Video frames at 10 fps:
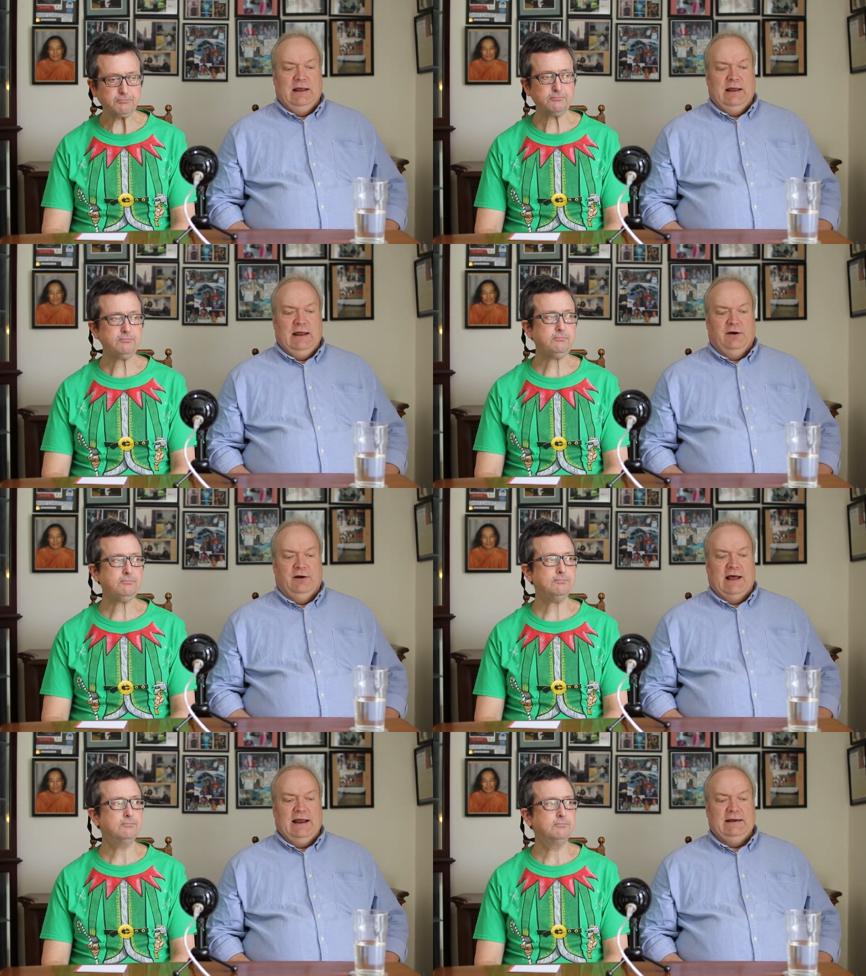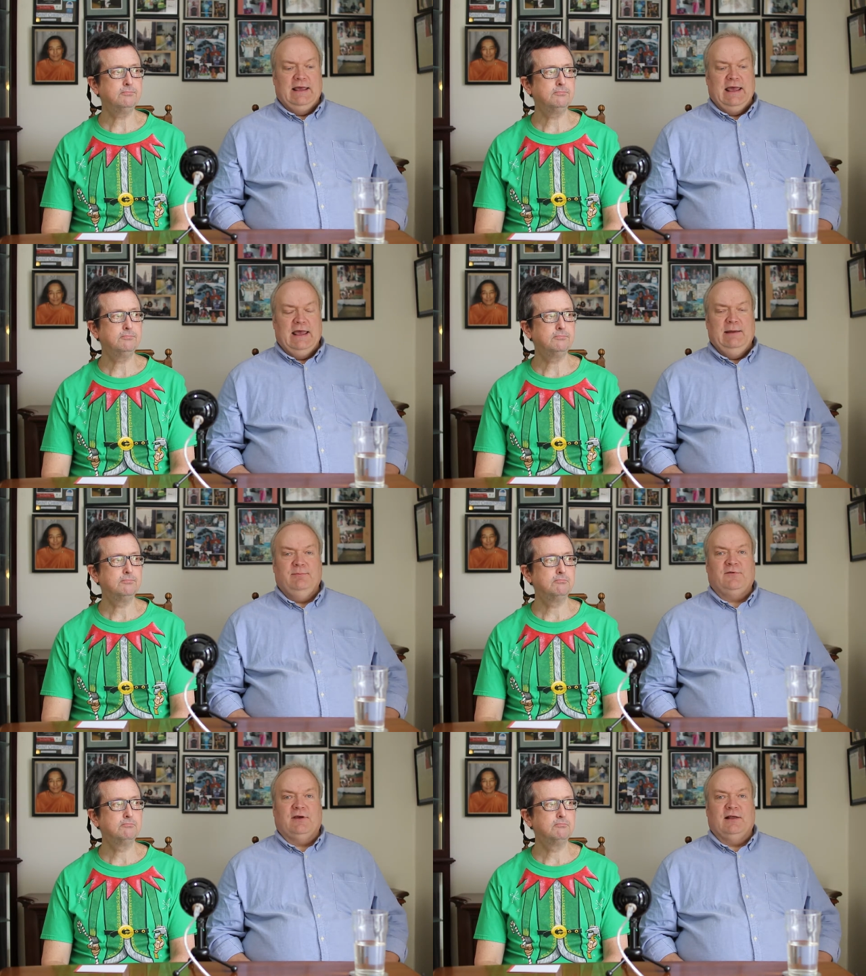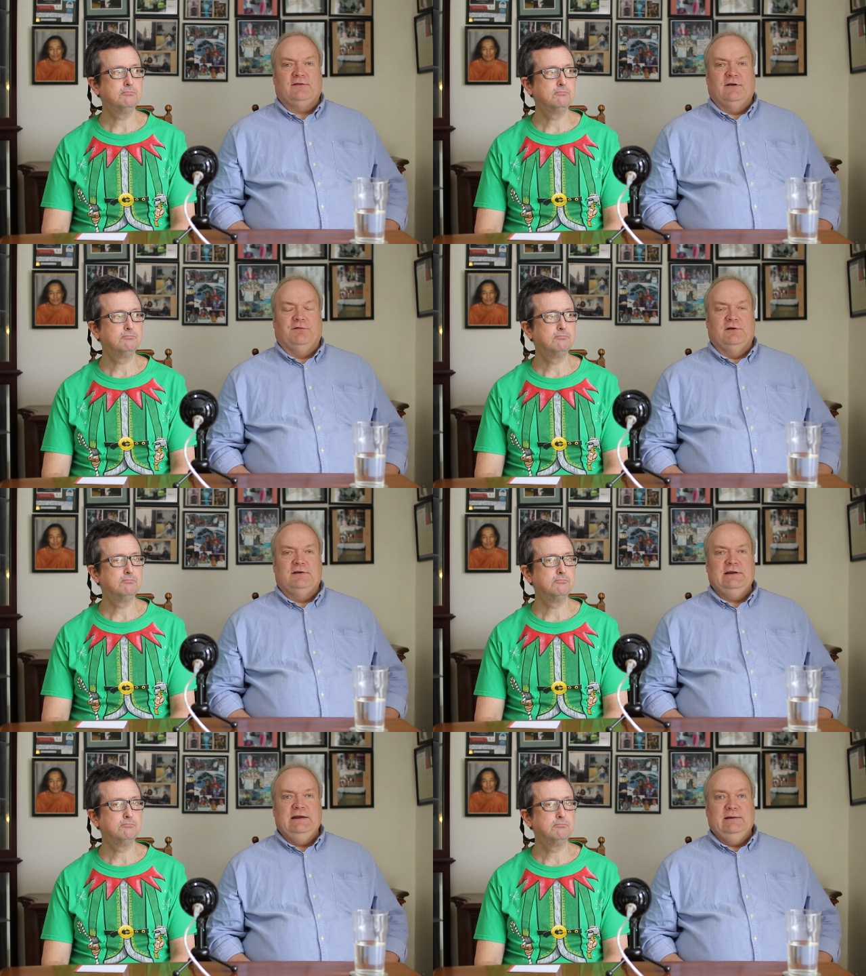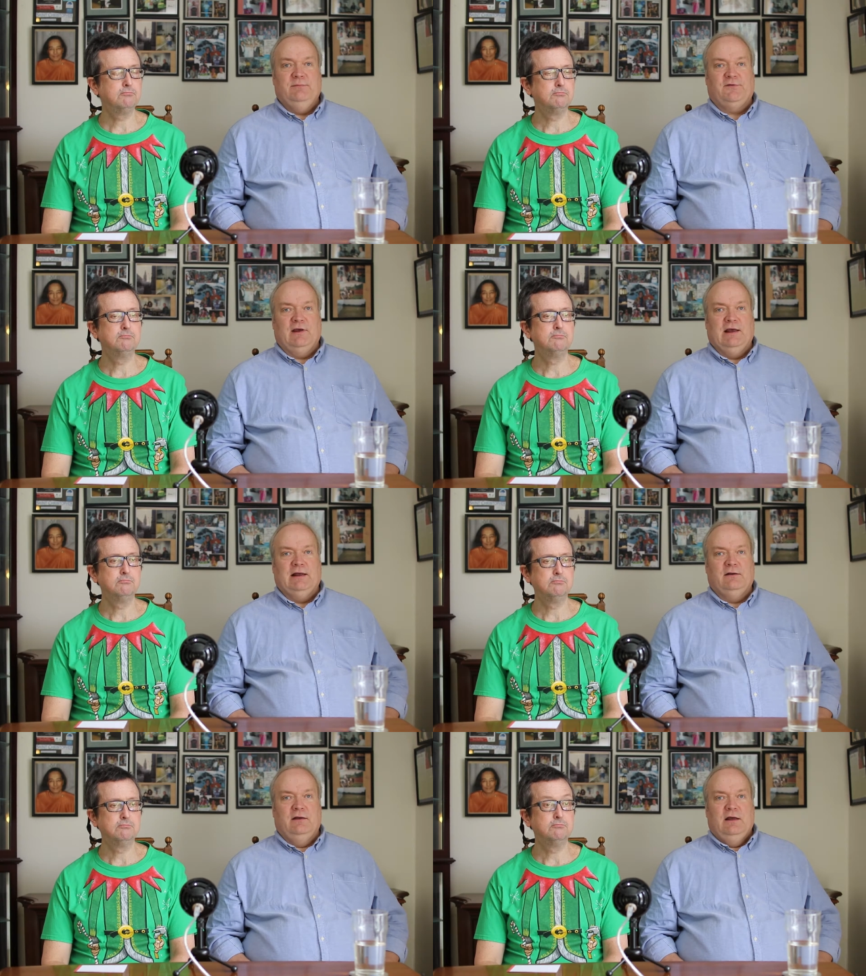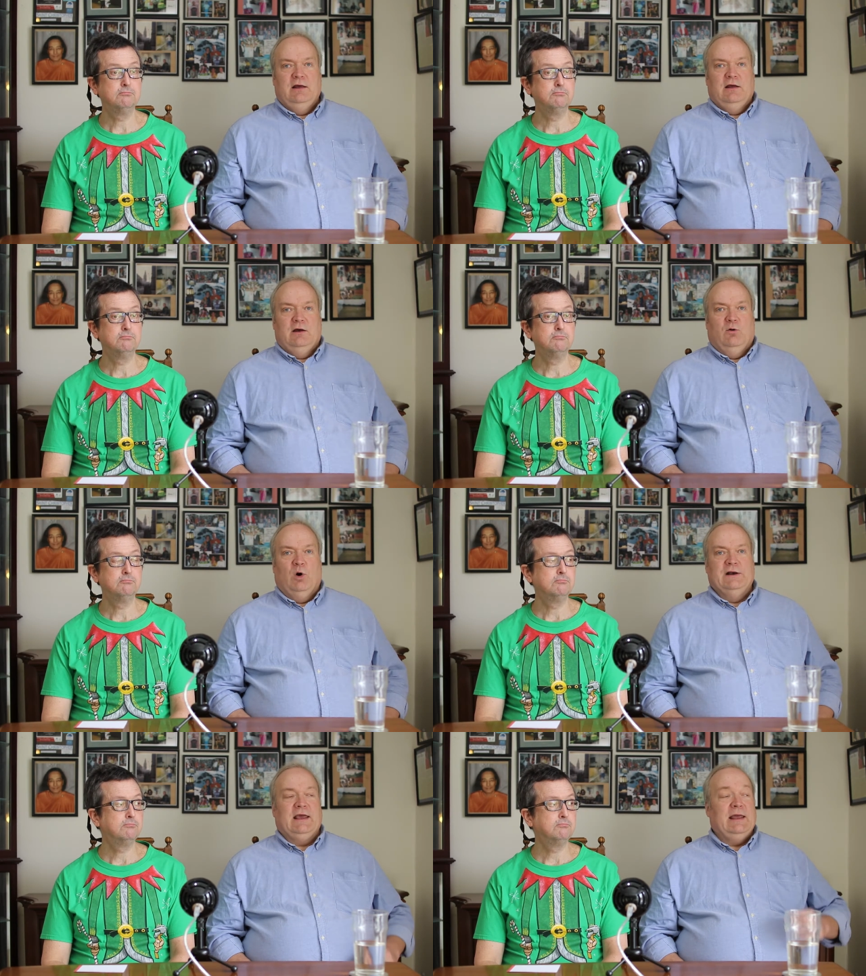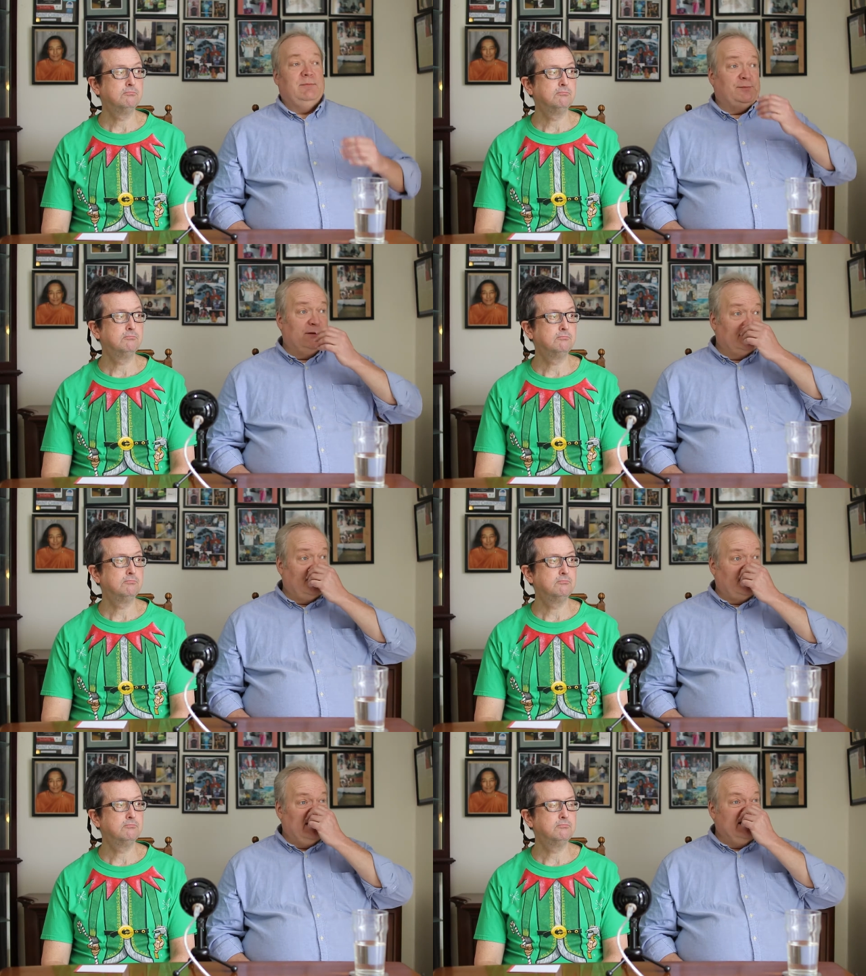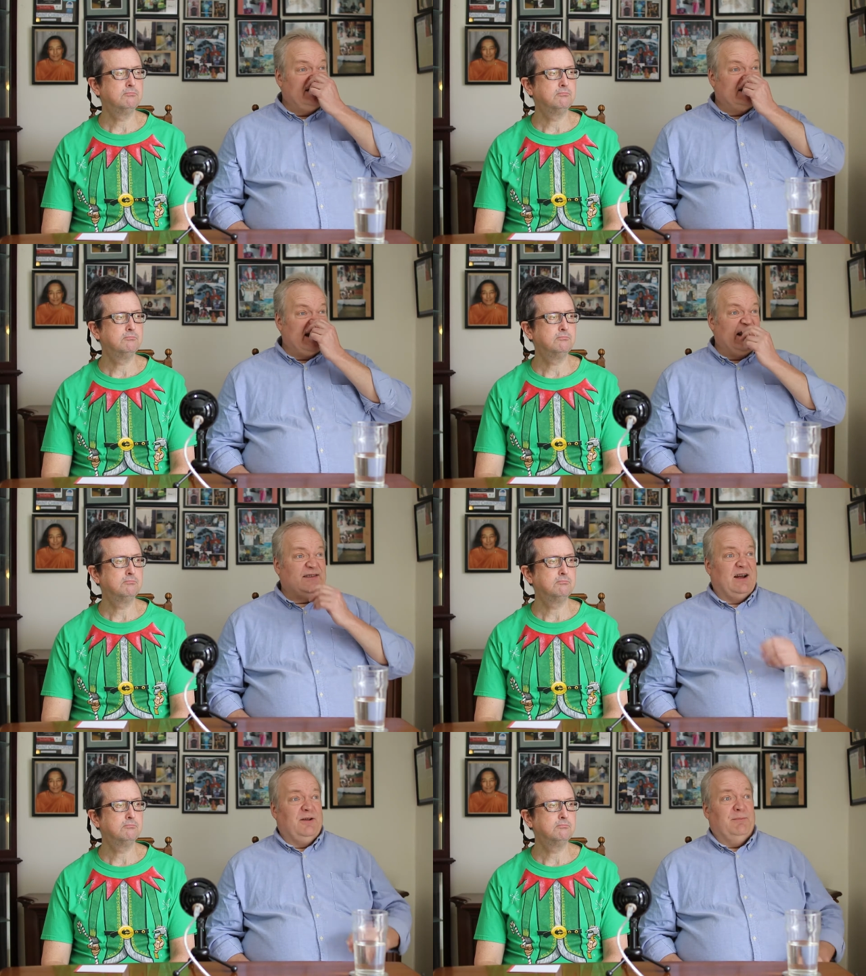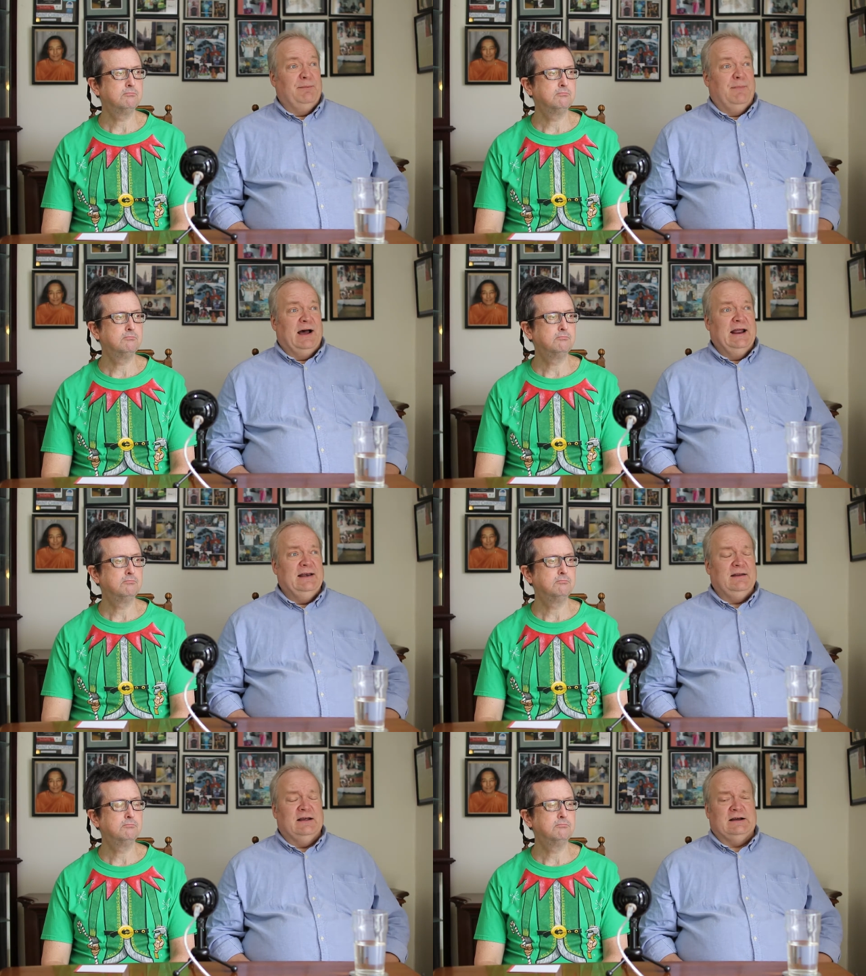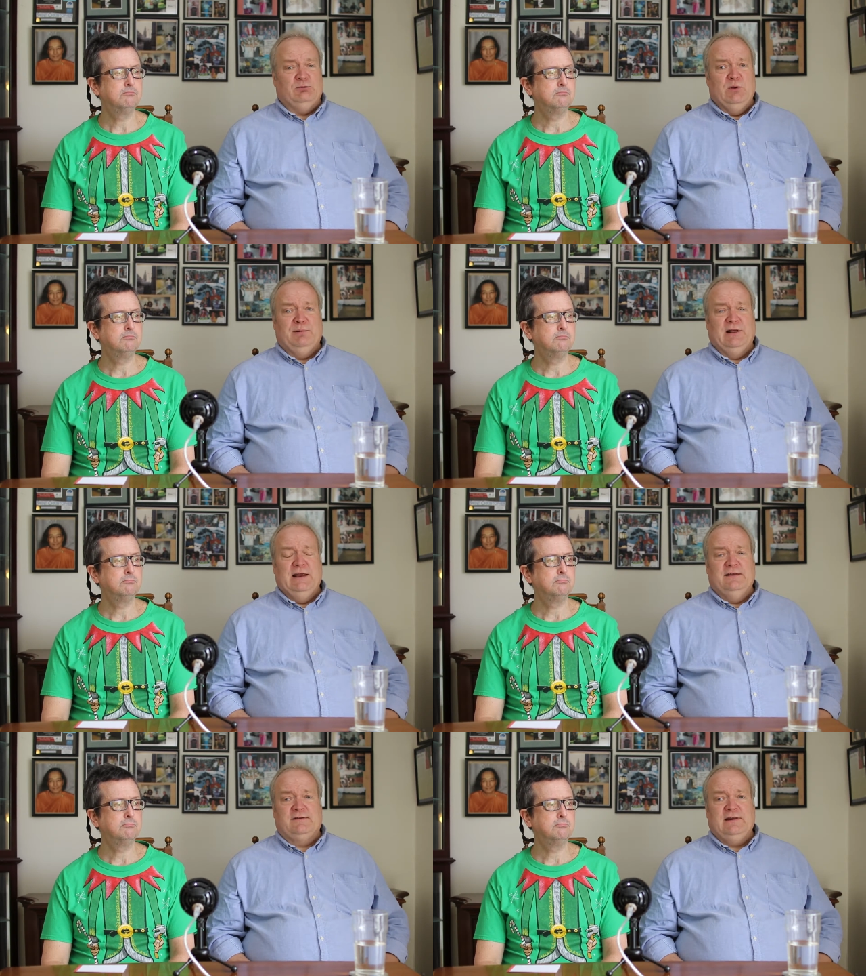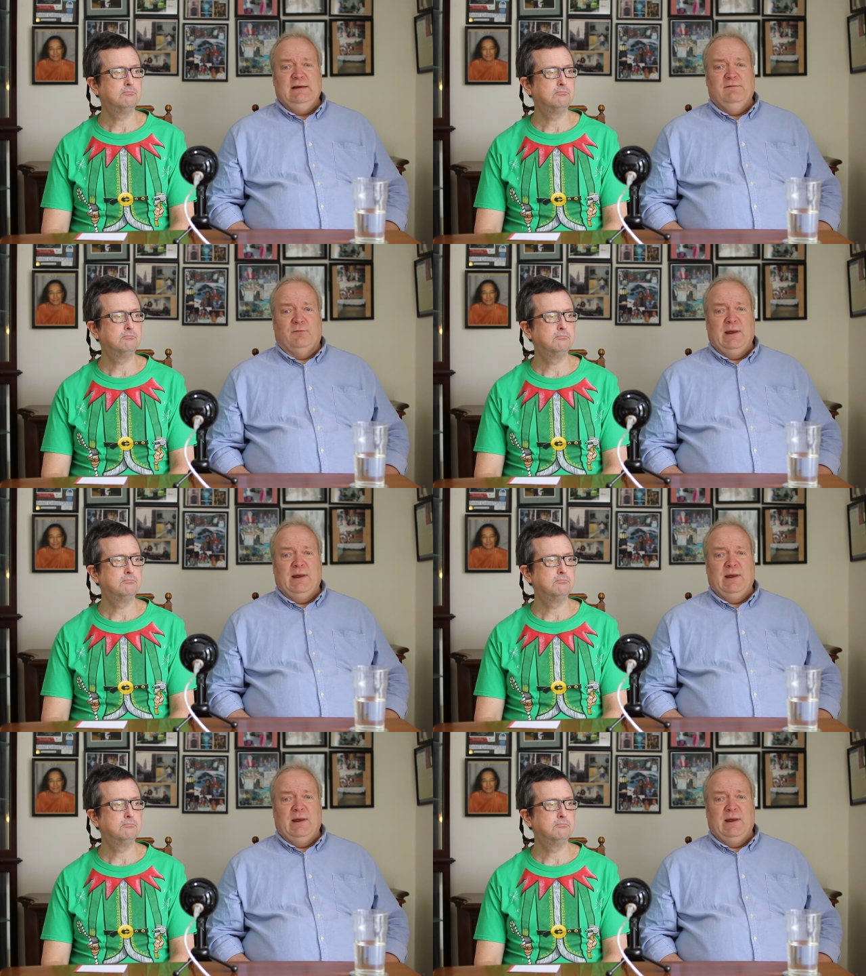Speaker 1: eight or nine games against different teams. And one game specifically stands out in my mind. Uh, we played this team from